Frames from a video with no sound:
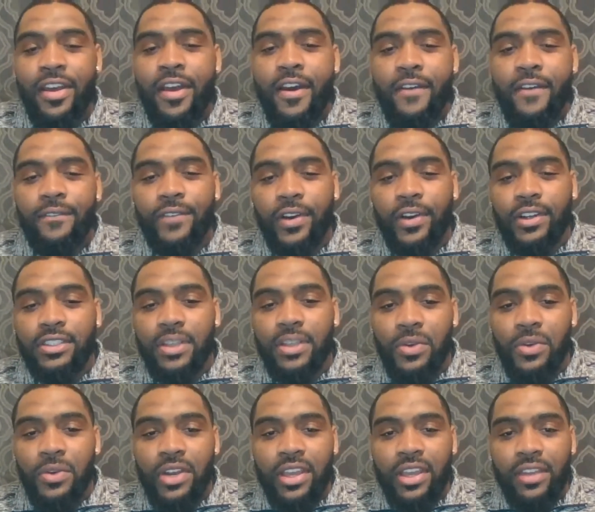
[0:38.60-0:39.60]
First, I want
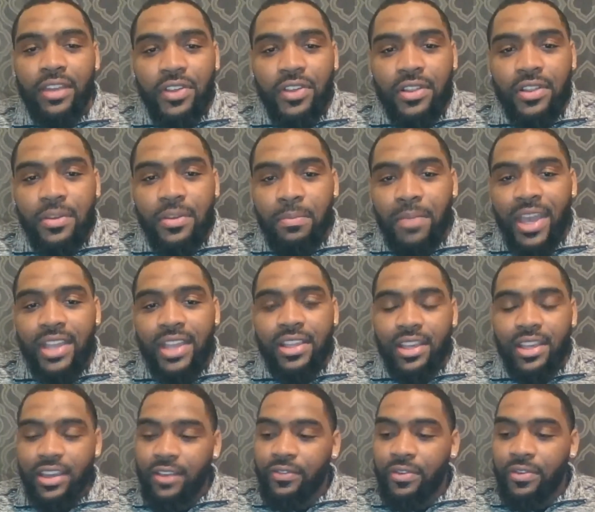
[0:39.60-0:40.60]
to give you some basic
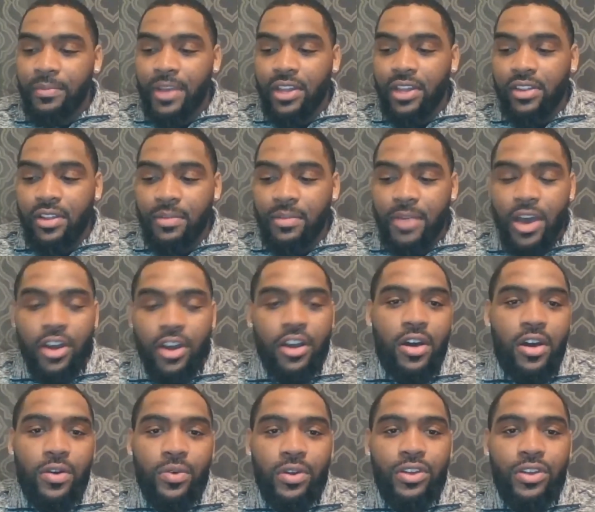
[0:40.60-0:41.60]
information about
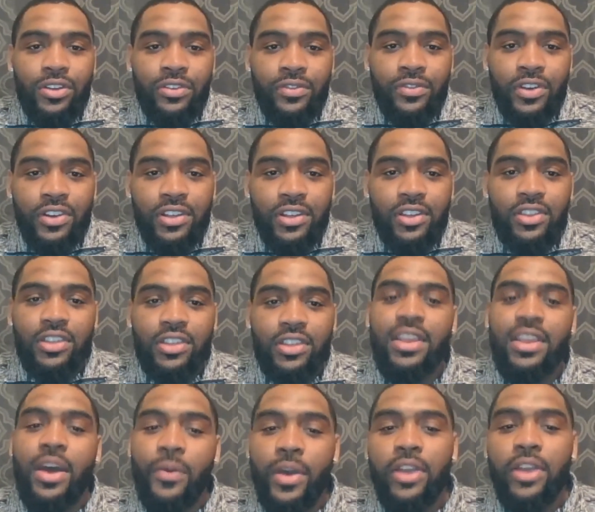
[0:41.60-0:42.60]
Concord University, just
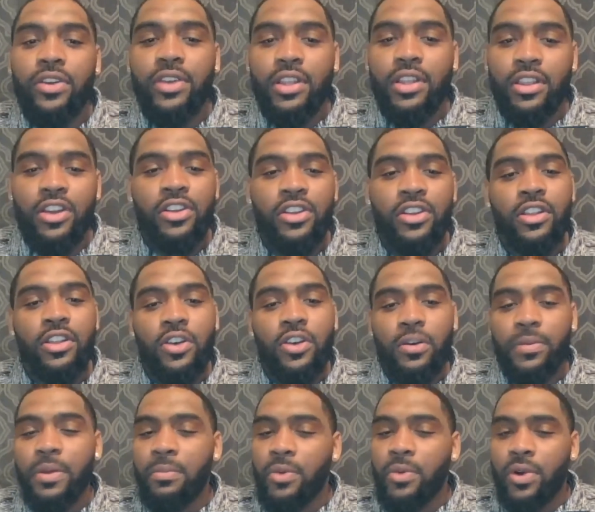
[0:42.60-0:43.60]
that way you can learn a little
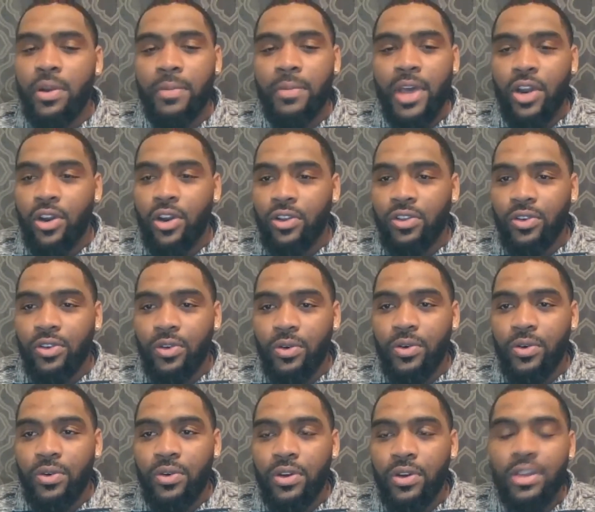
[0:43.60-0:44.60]
bit more about our
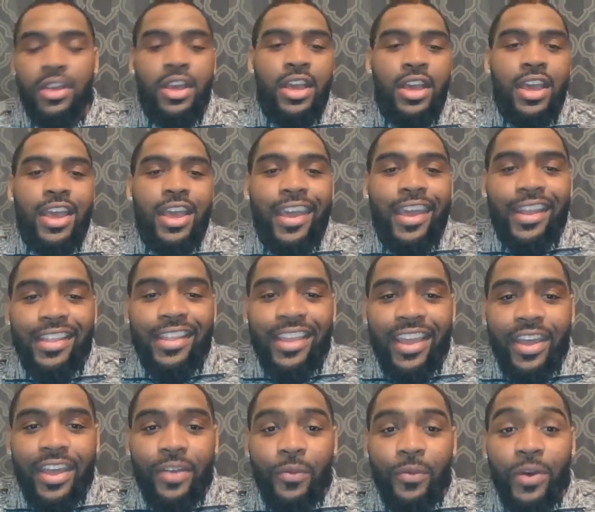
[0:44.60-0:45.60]
school. And
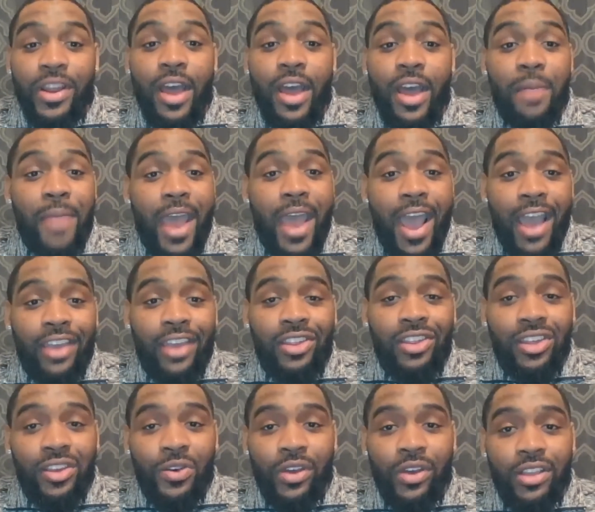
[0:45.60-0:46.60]
then what I'm actually
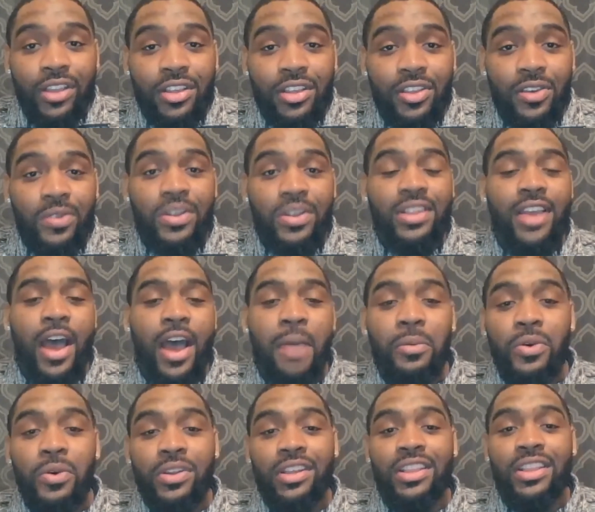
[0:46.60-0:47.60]
going to do is I'm
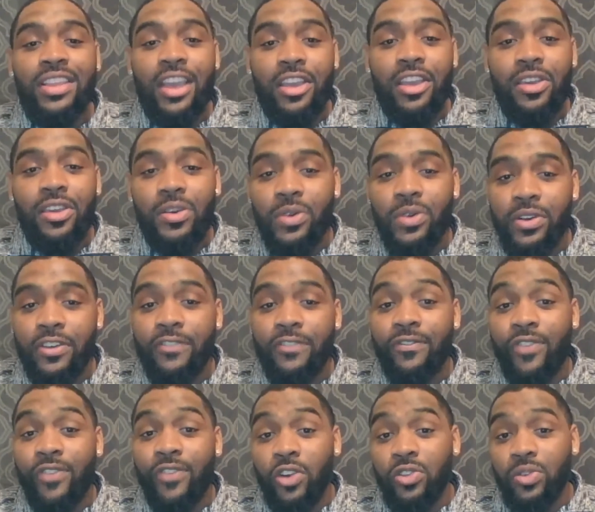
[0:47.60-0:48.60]
going to take you on a
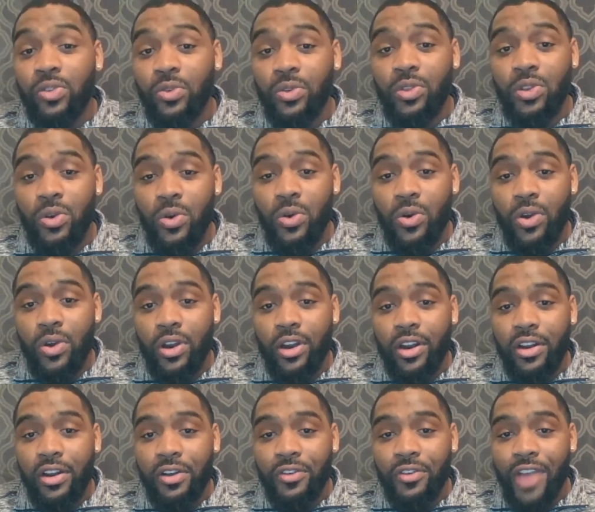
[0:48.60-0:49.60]
virtual tour
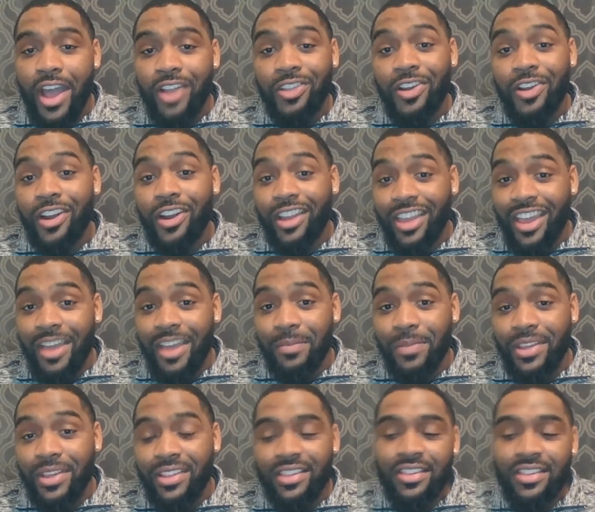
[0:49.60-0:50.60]
around our
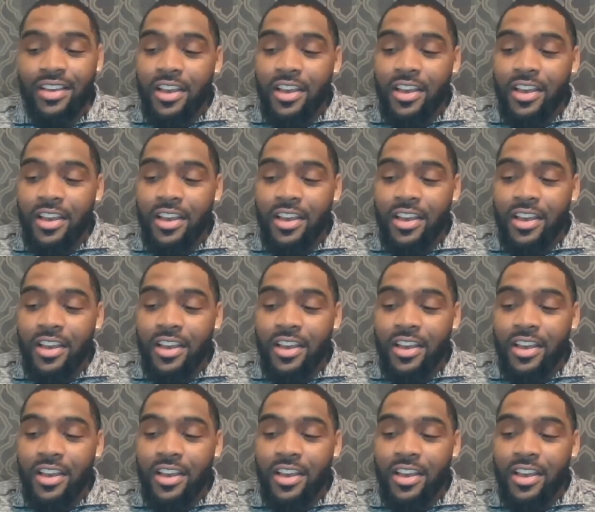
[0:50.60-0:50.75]
campus.